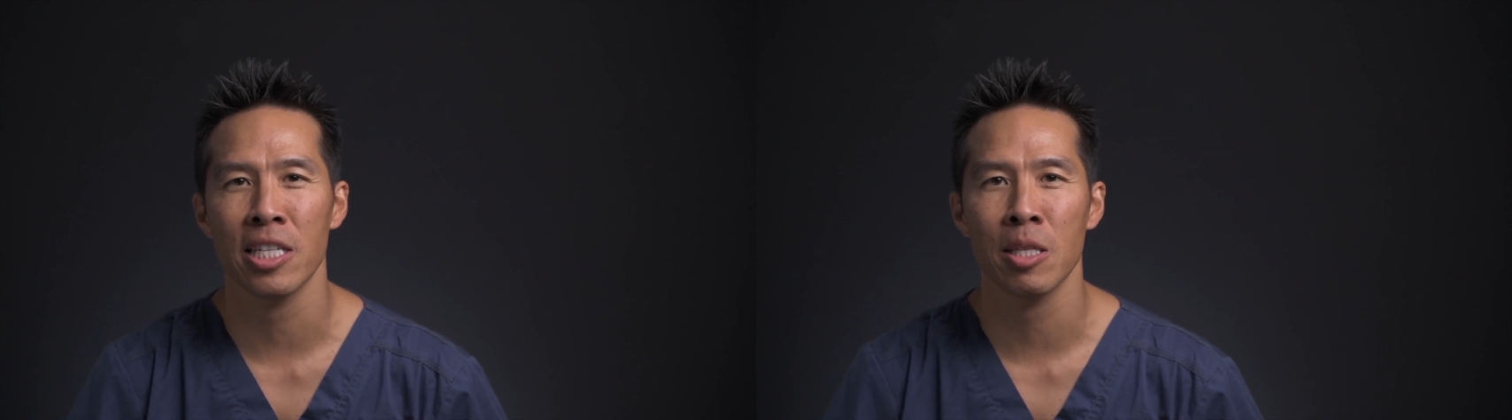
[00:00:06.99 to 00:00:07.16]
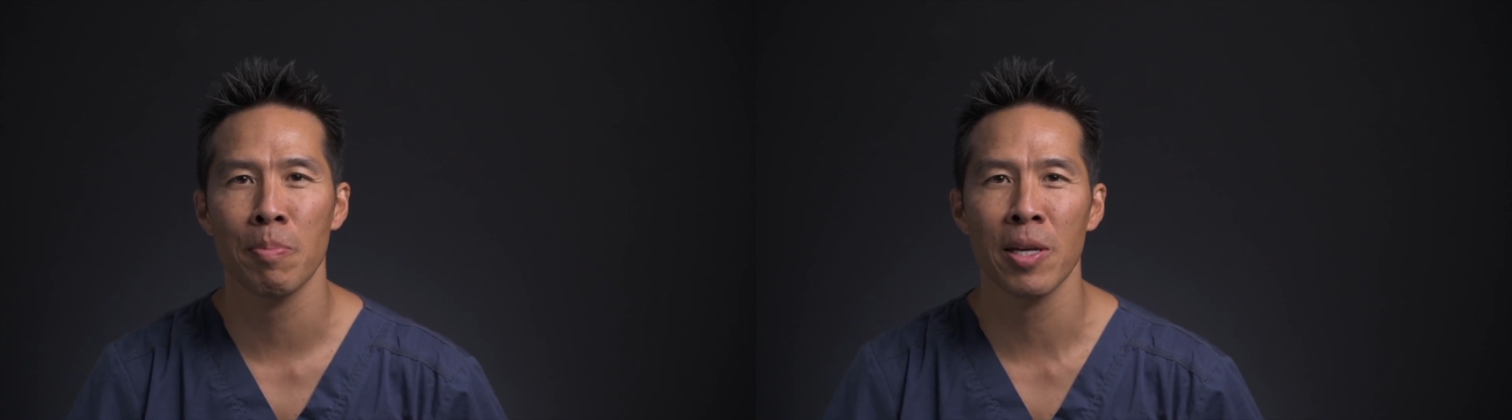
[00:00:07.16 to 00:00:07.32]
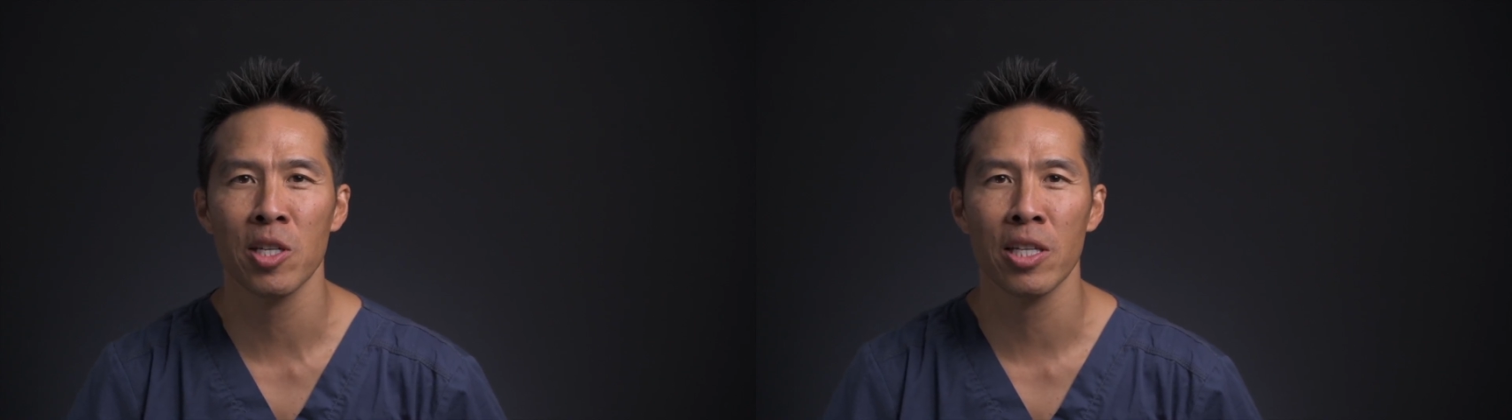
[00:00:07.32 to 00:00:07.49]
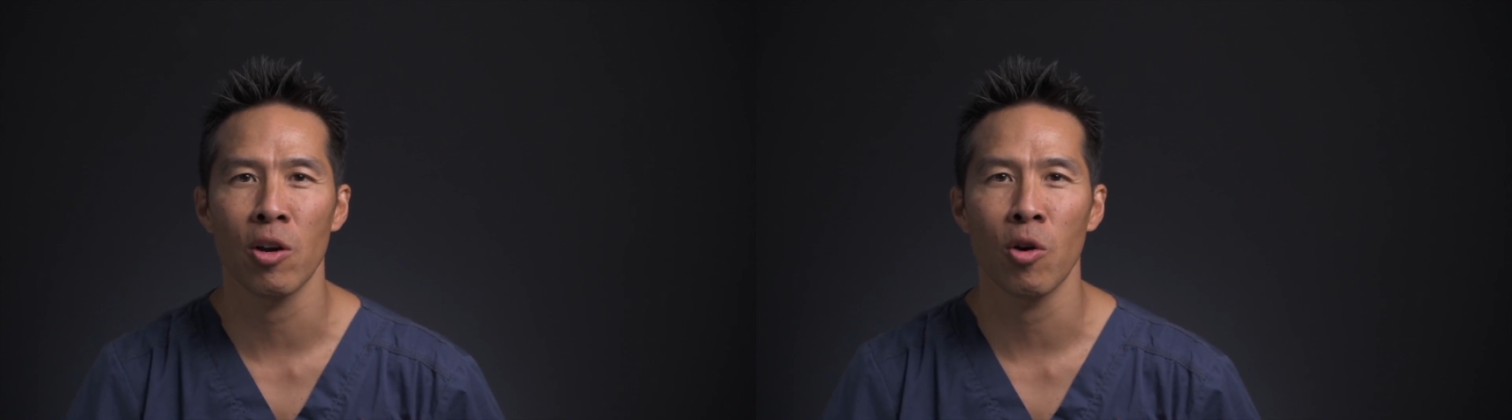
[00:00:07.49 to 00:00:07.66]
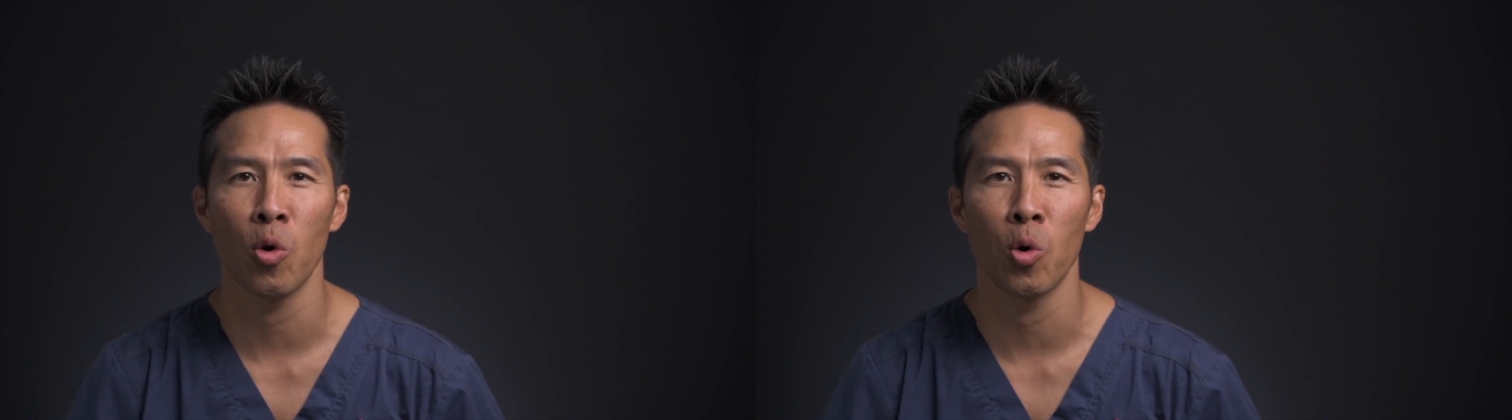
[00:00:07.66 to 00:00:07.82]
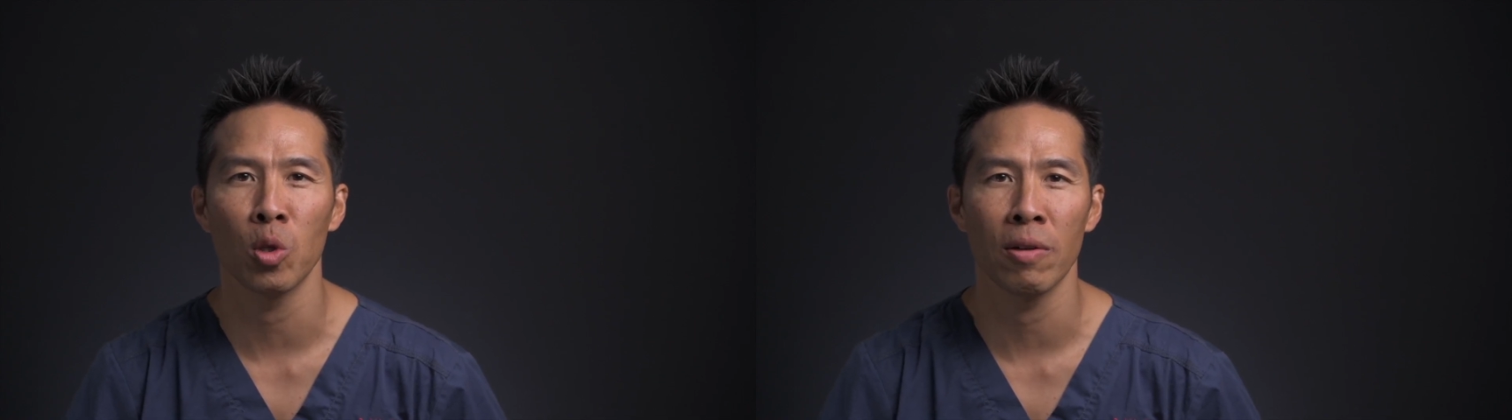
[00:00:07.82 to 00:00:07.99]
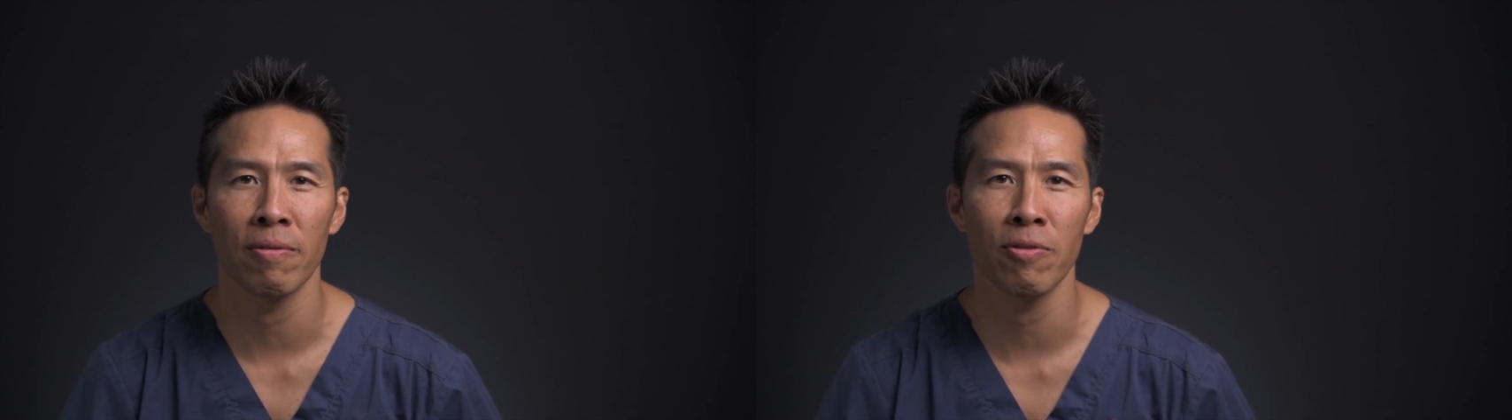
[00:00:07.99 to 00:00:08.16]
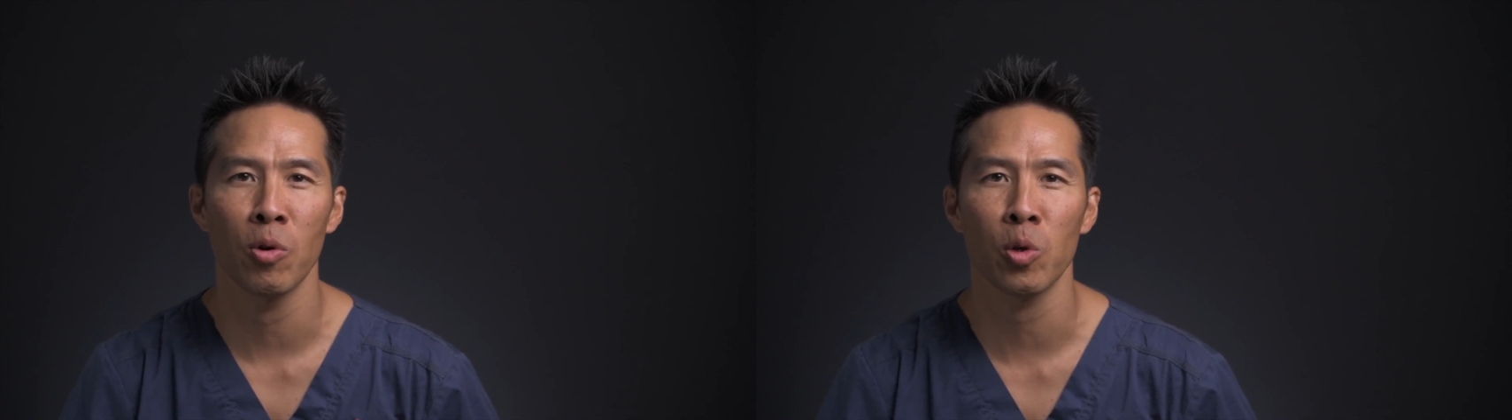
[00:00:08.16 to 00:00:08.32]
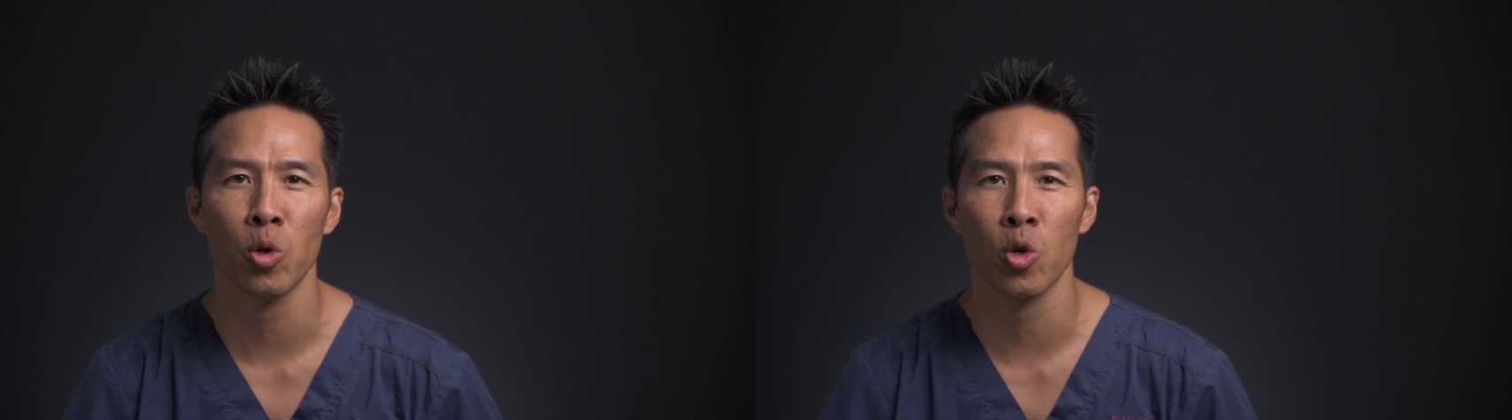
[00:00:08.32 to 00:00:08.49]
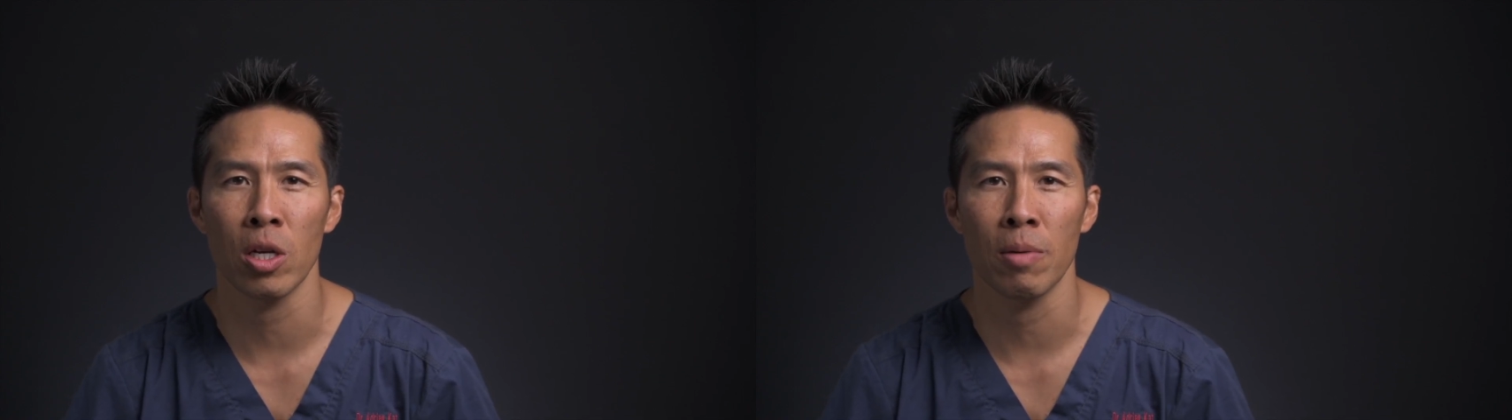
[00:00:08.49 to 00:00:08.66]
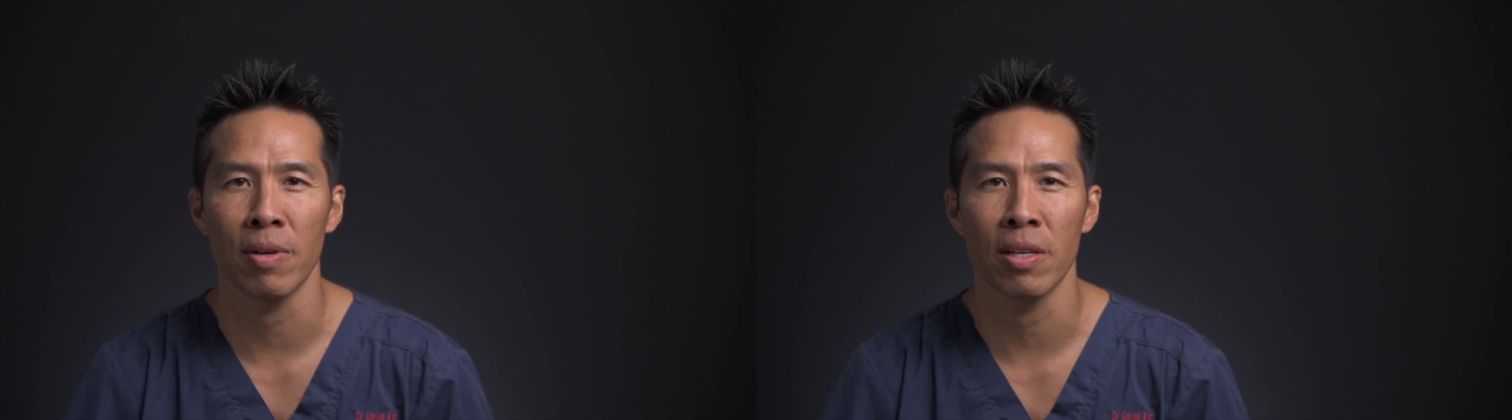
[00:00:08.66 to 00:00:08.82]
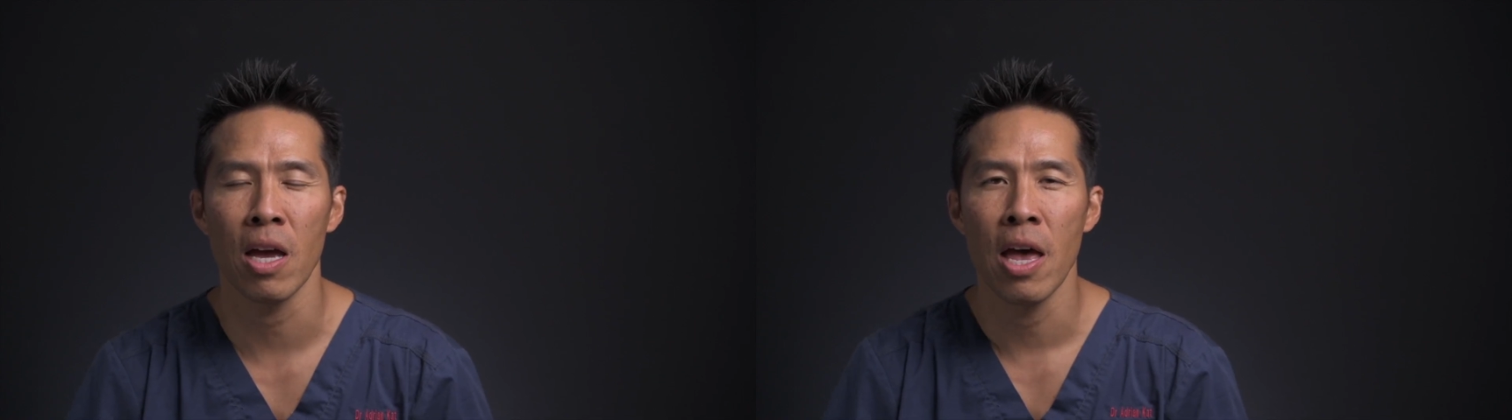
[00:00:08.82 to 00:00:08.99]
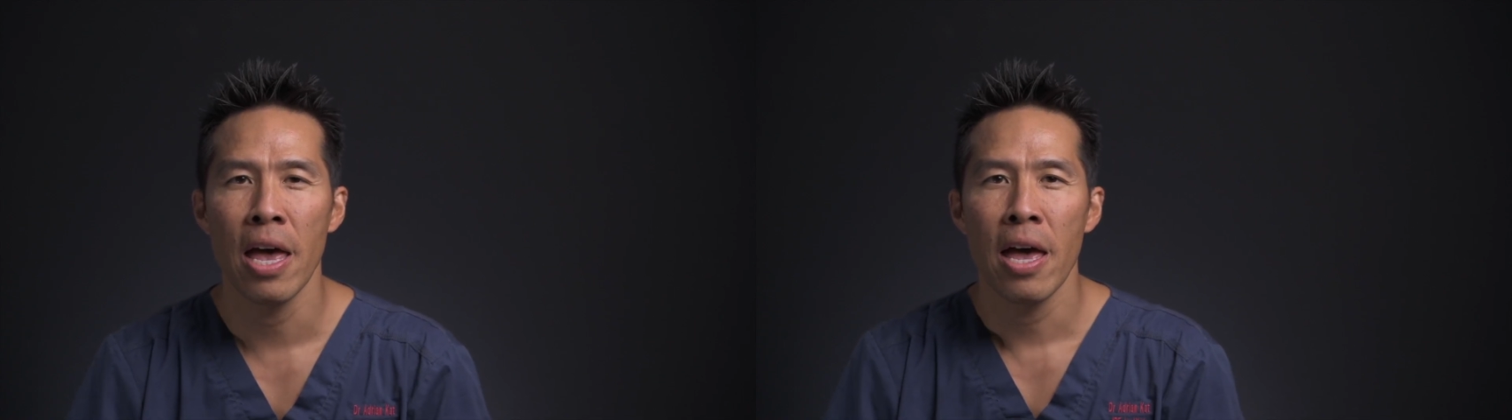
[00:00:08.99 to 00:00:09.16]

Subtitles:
especially all-on-4 treatment.